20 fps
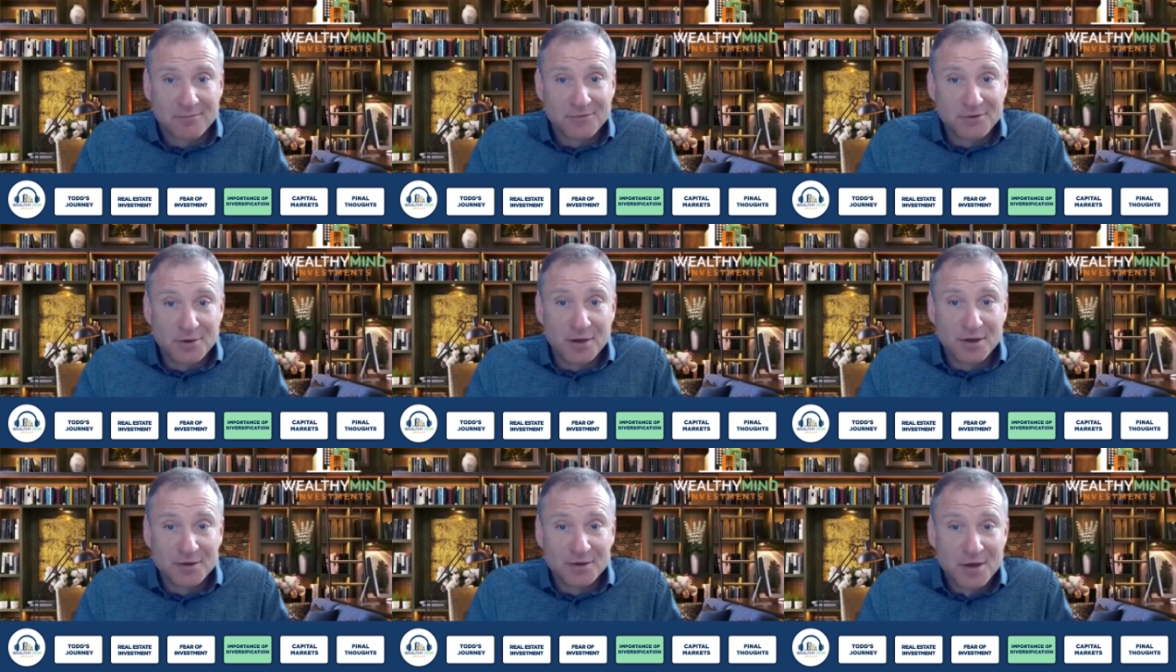
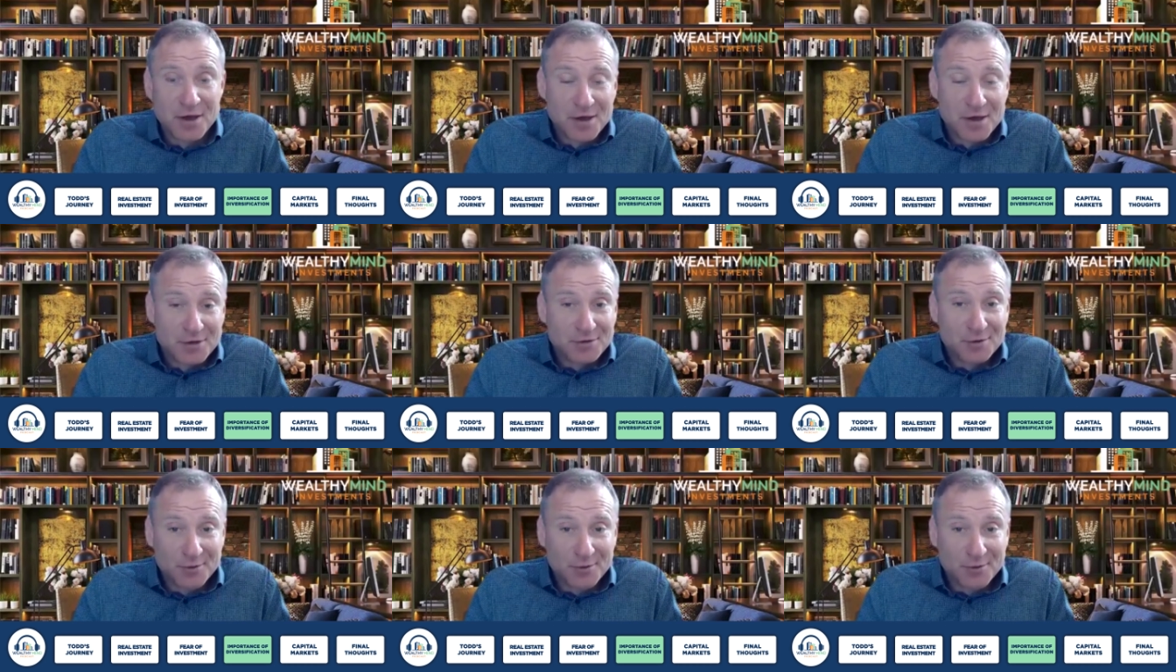You,
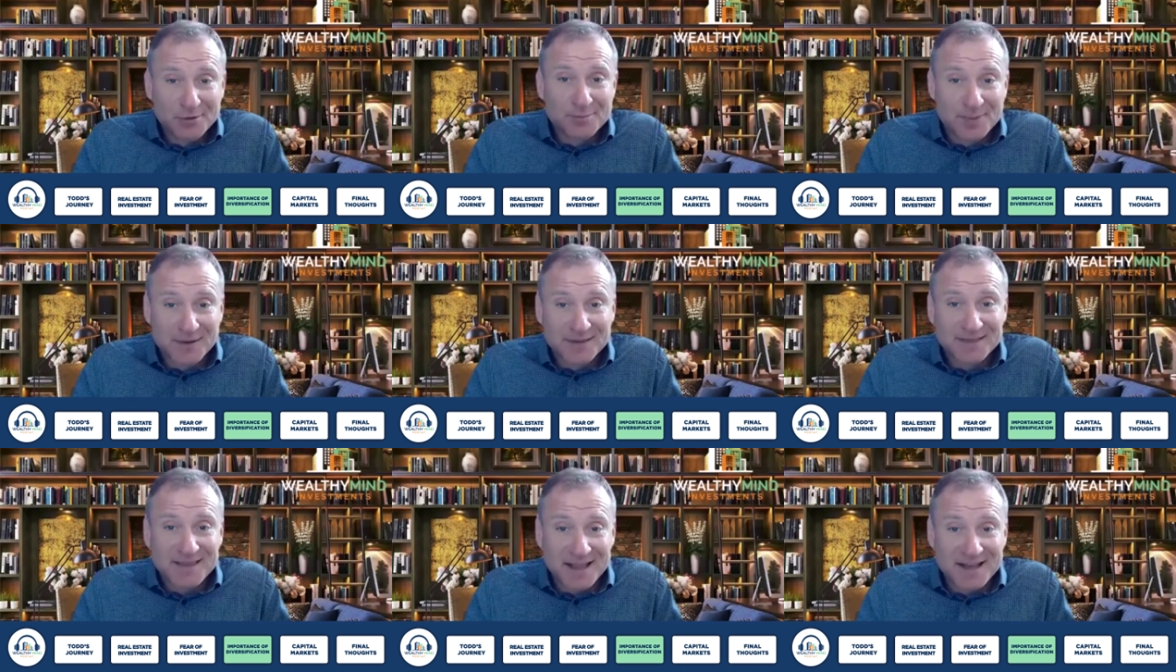you
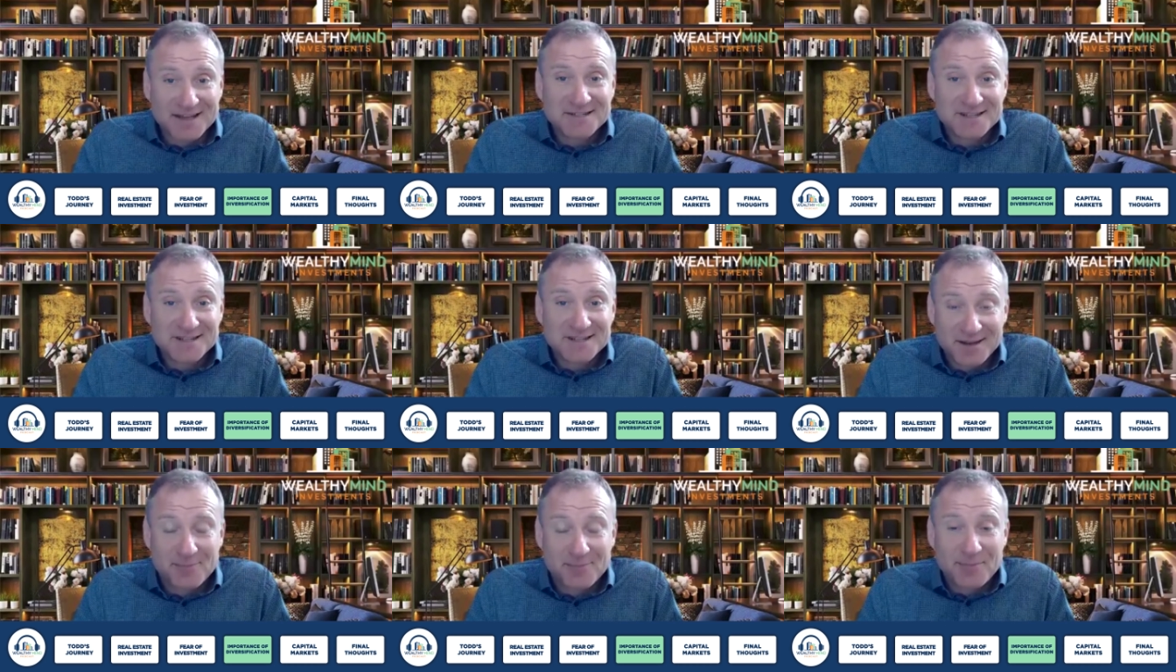could
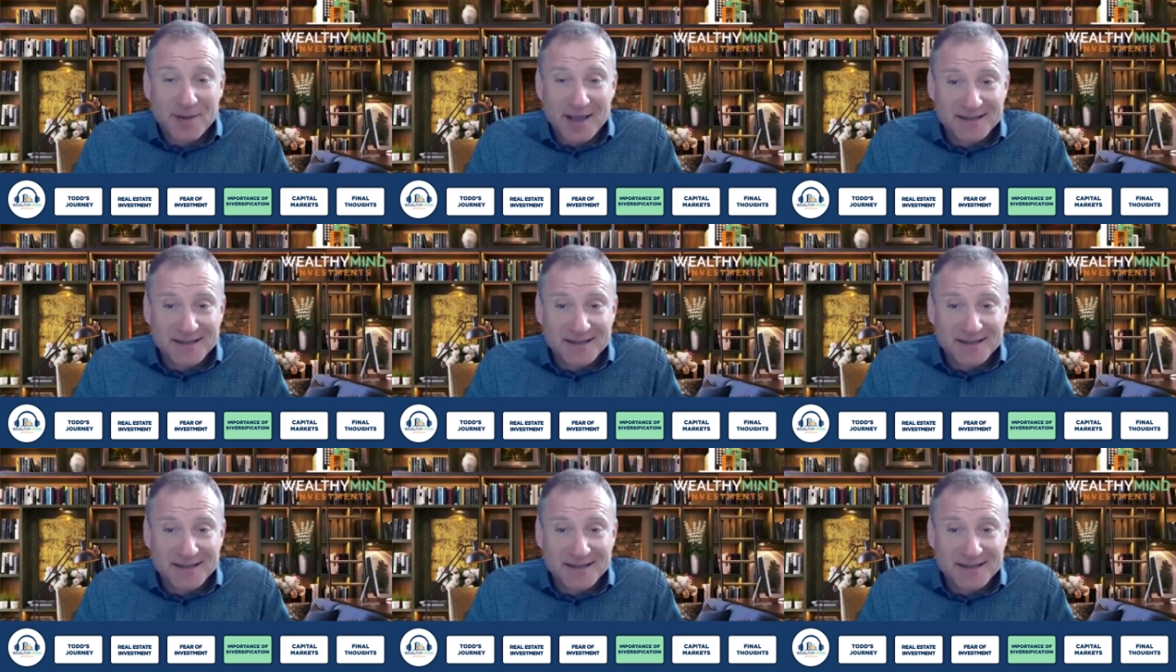potentially